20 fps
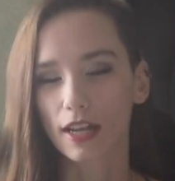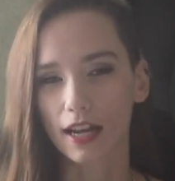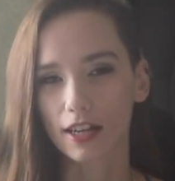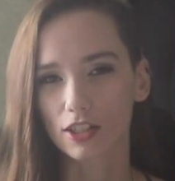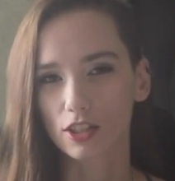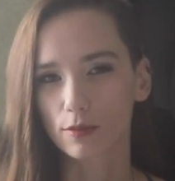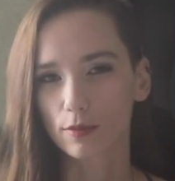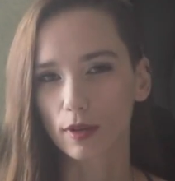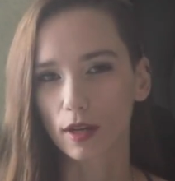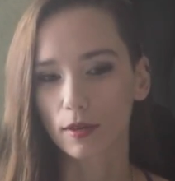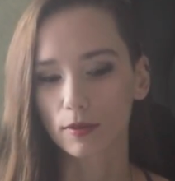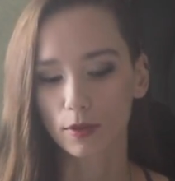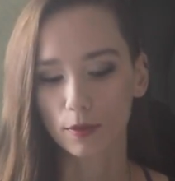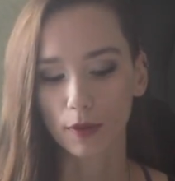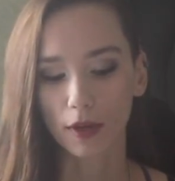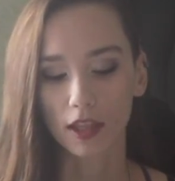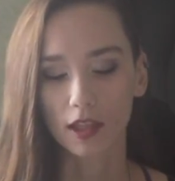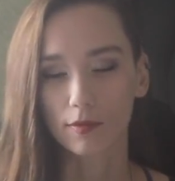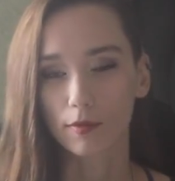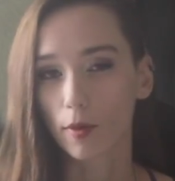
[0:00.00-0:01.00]
actually be able to
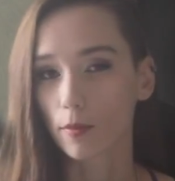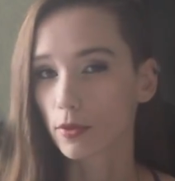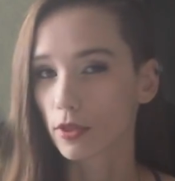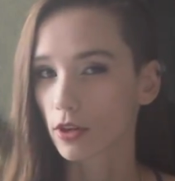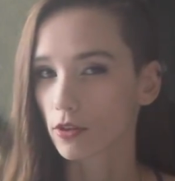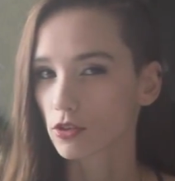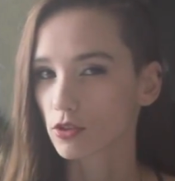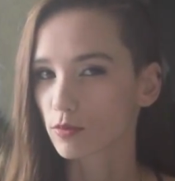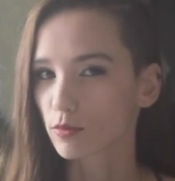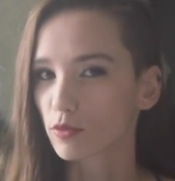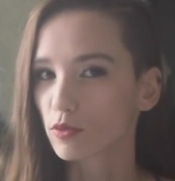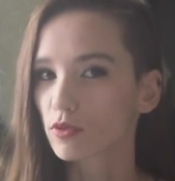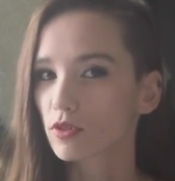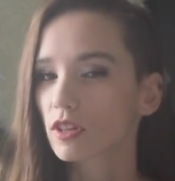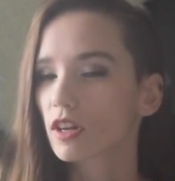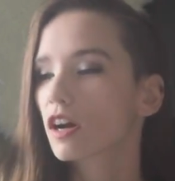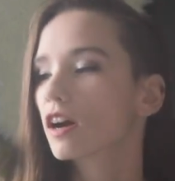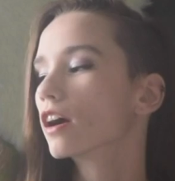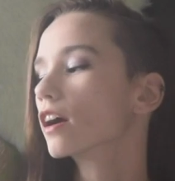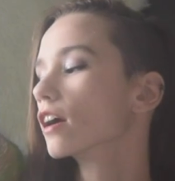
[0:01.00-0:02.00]
pick them up with how smooth
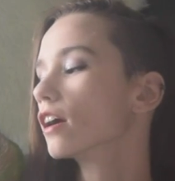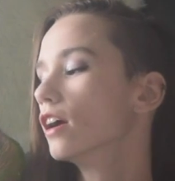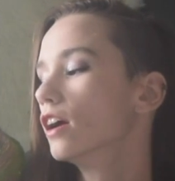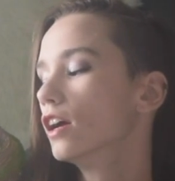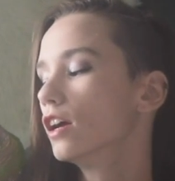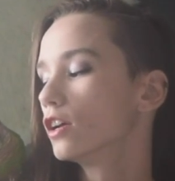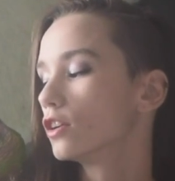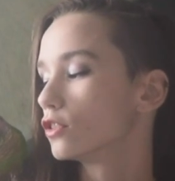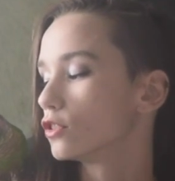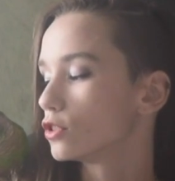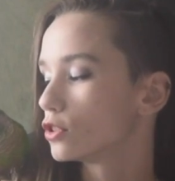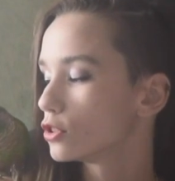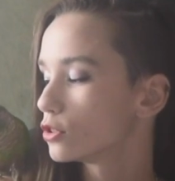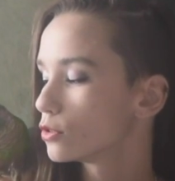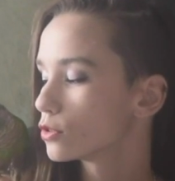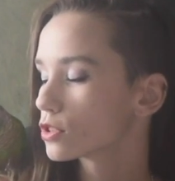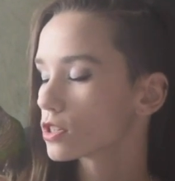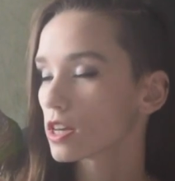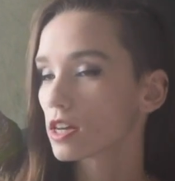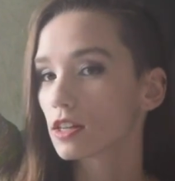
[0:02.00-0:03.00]
they are.
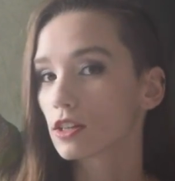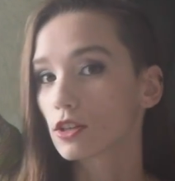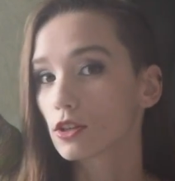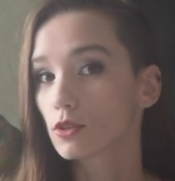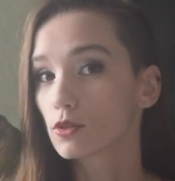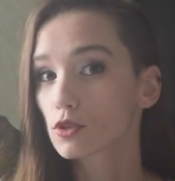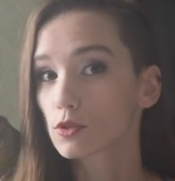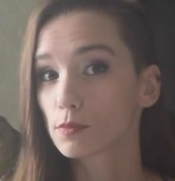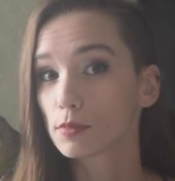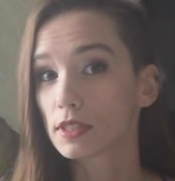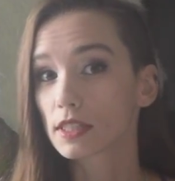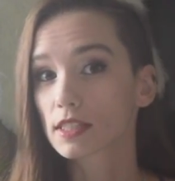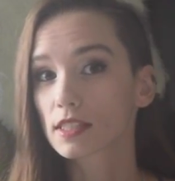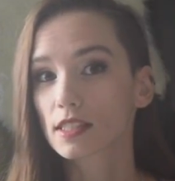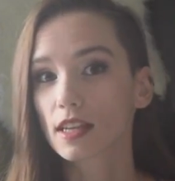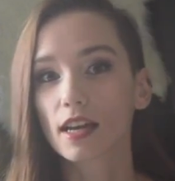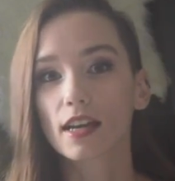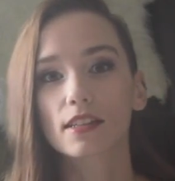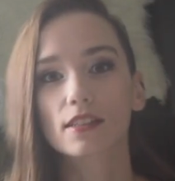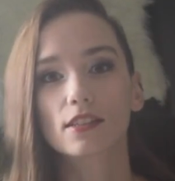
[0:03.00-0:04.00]
Newt and Newt's beak
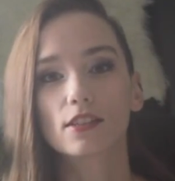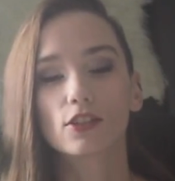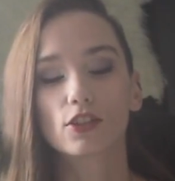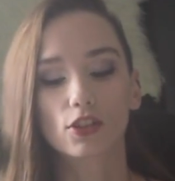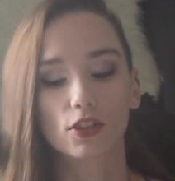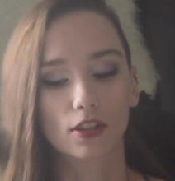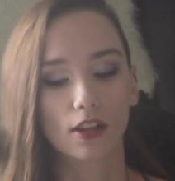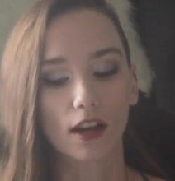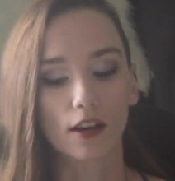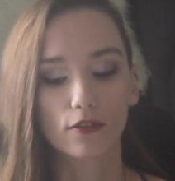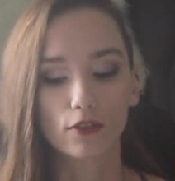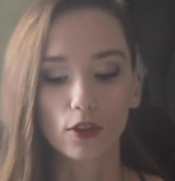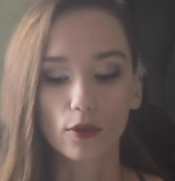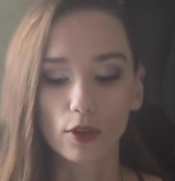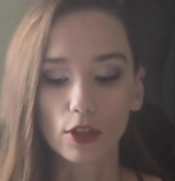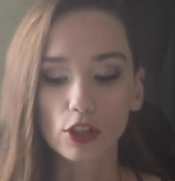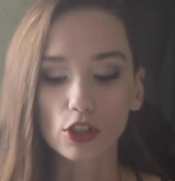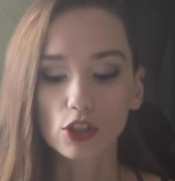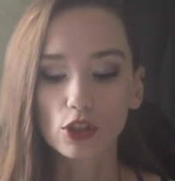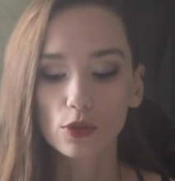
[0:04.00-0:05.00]
size, he should have no
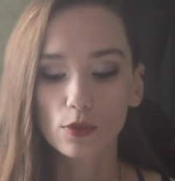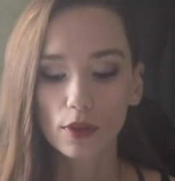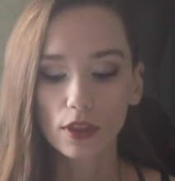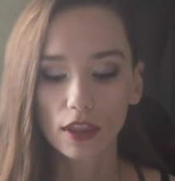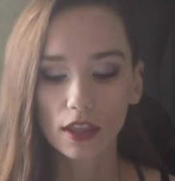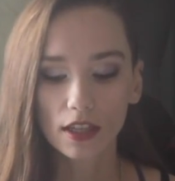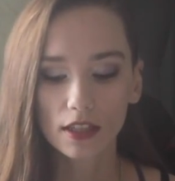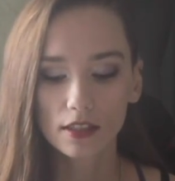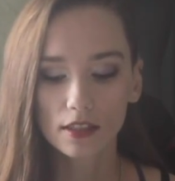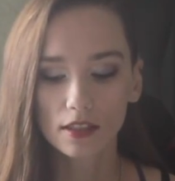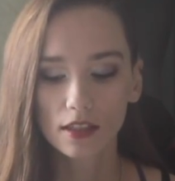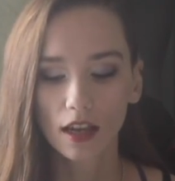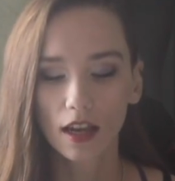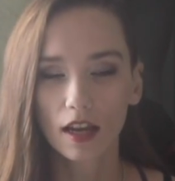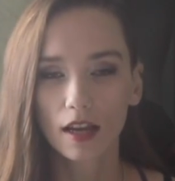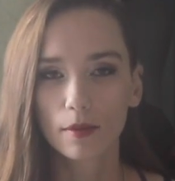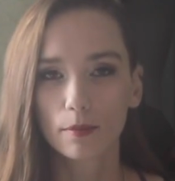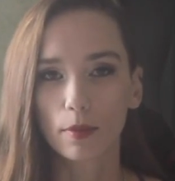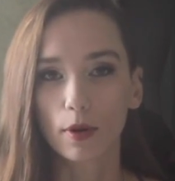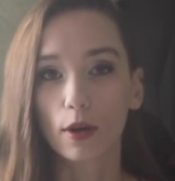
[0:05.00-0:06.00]
issue with this,
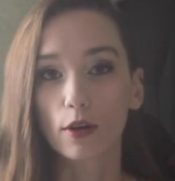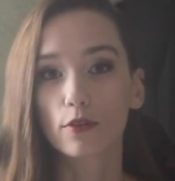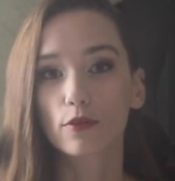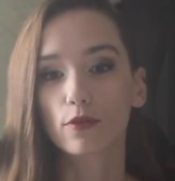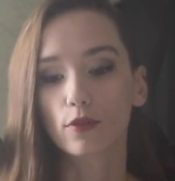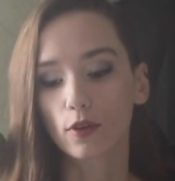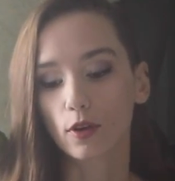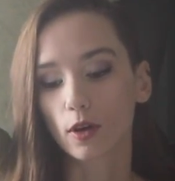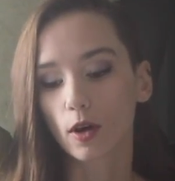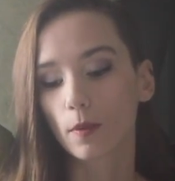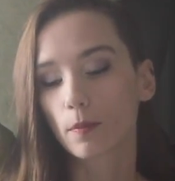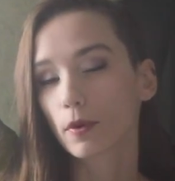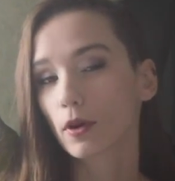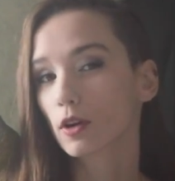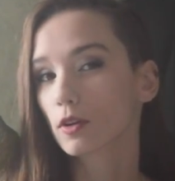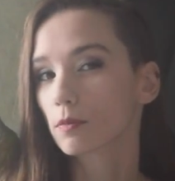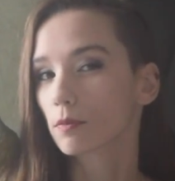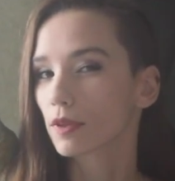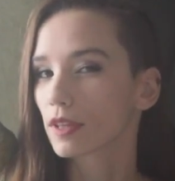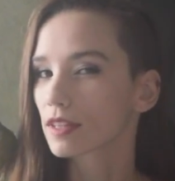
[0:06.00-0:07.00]
but for a
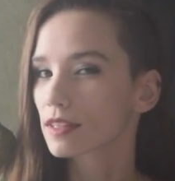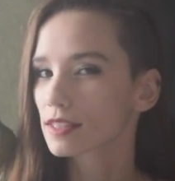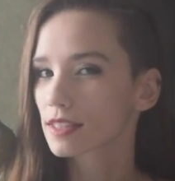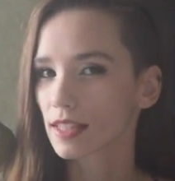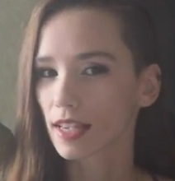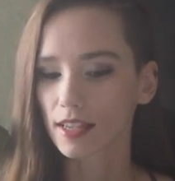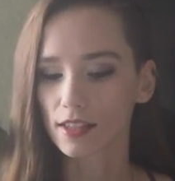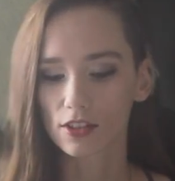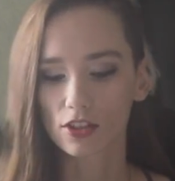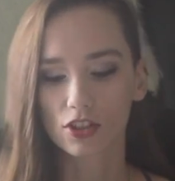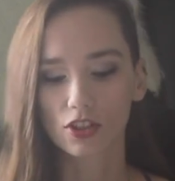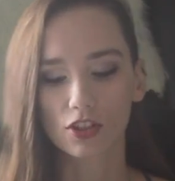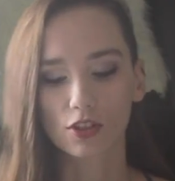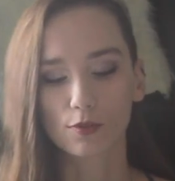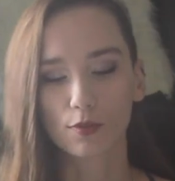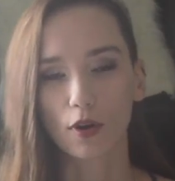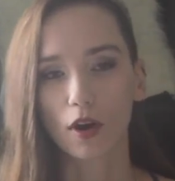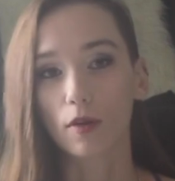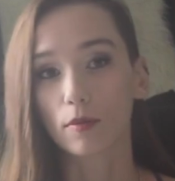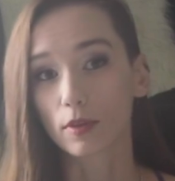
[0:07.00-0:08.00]
bird Mia's size, she's
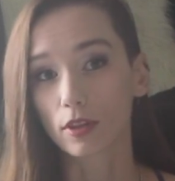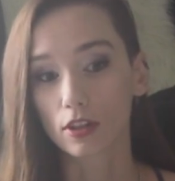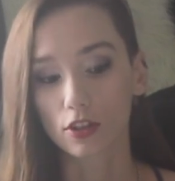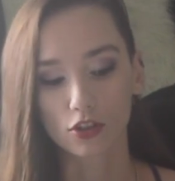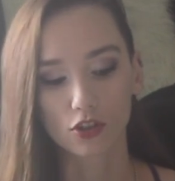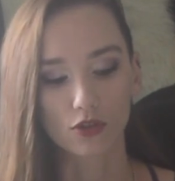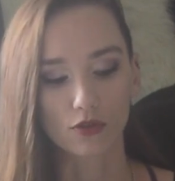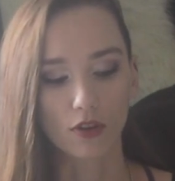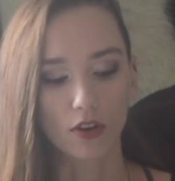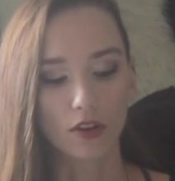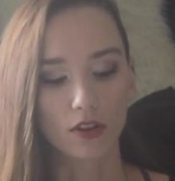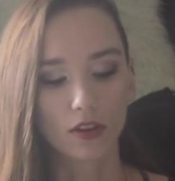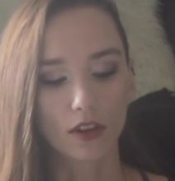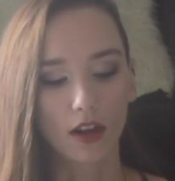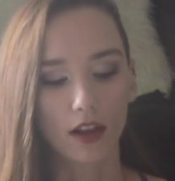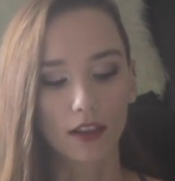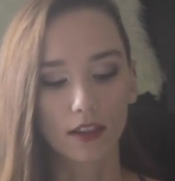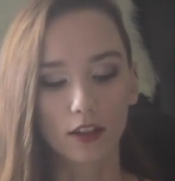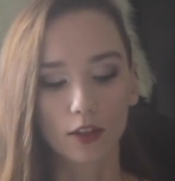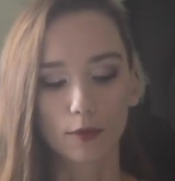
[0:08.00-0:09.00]
probably going to struggle
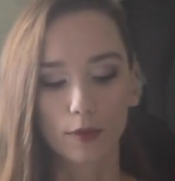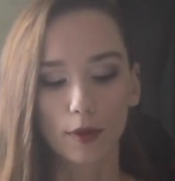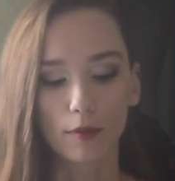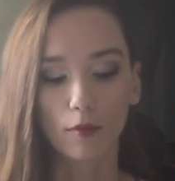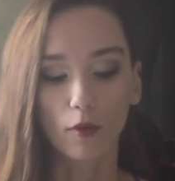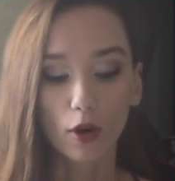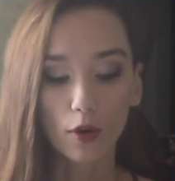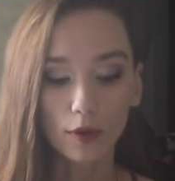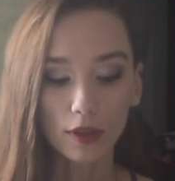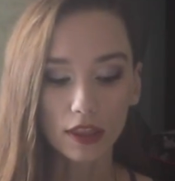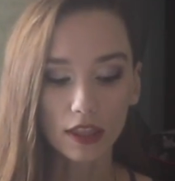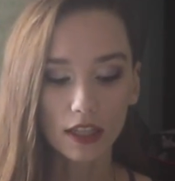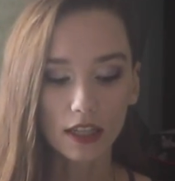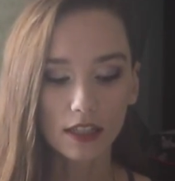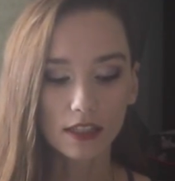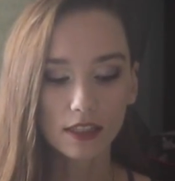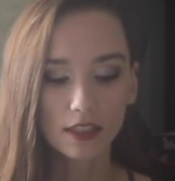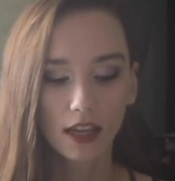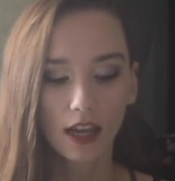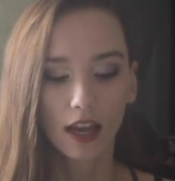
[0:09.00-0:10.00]
a little bit more with
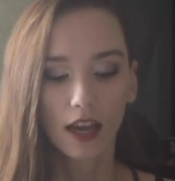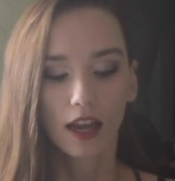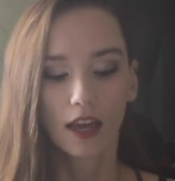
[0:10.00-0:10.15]
this.